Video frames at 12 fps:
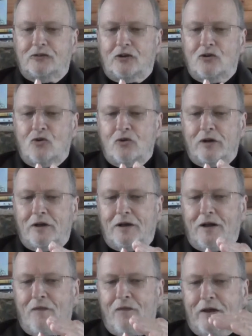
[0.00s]
to the
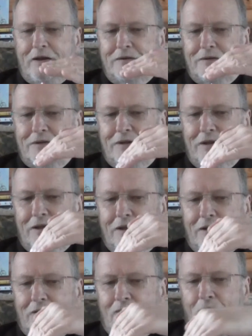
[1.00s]
corner and then
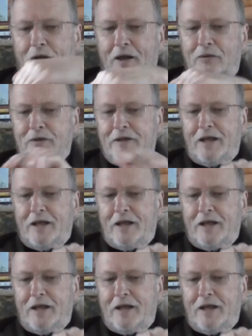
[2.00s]
round.